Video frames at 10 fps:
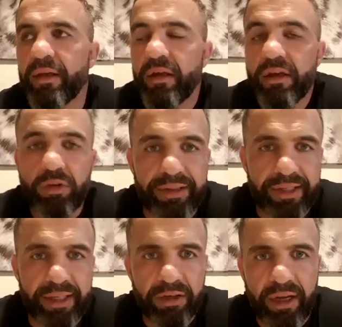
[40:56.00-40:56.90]
So I
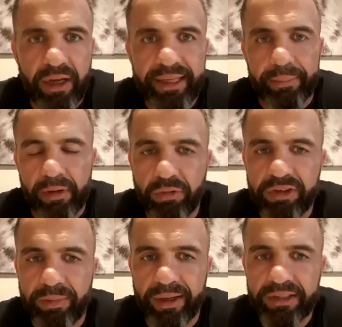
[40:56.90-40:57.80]
didn't. I kept the story
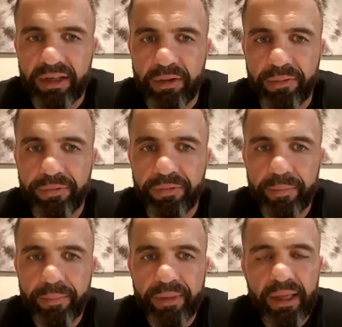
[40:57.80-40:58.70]
to myself.
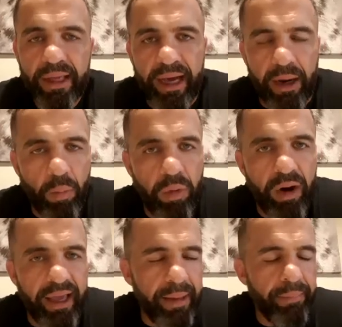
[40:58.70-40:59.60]
And
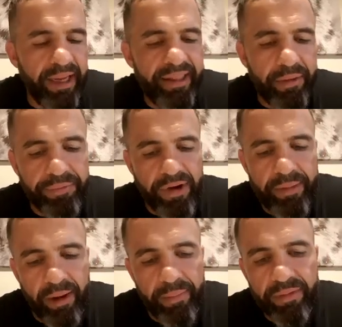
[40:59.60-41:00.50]
what in that 3
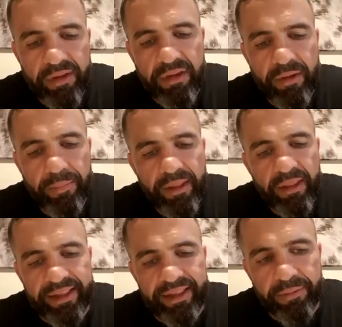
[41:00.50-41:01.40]
months,
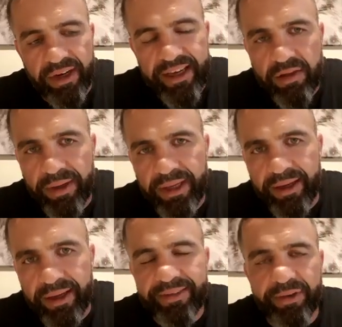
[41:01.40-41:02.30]
they didn't release me
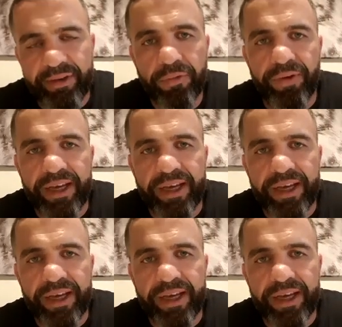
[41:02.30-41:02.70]
until Fedor